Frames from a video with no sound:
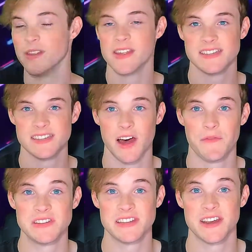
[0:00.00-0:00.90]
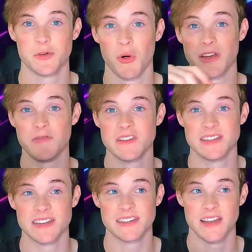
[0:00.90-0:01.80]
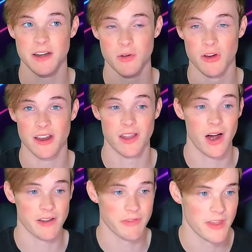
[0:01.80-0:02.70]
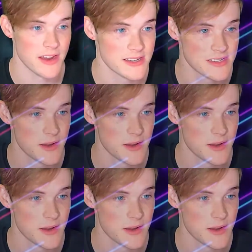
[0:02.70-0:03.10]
This is obviously ignoring physics and ignoring a lot of things.